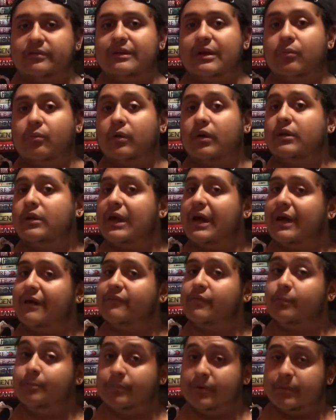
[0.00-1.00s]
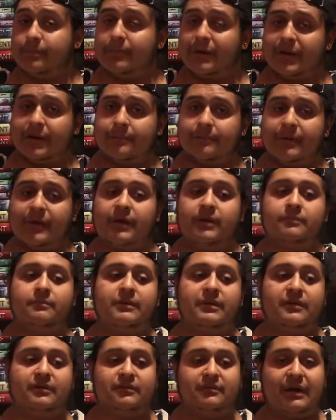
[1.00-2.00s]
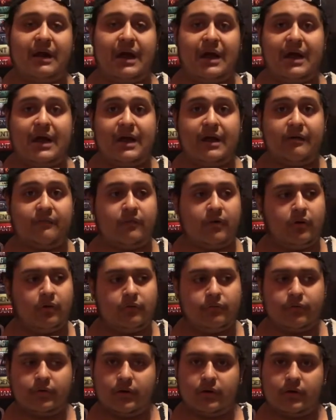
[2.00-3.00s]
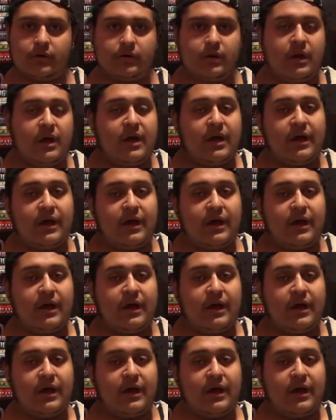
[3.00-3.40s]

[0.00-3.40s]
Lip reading: I want to have a book buying ban because I have over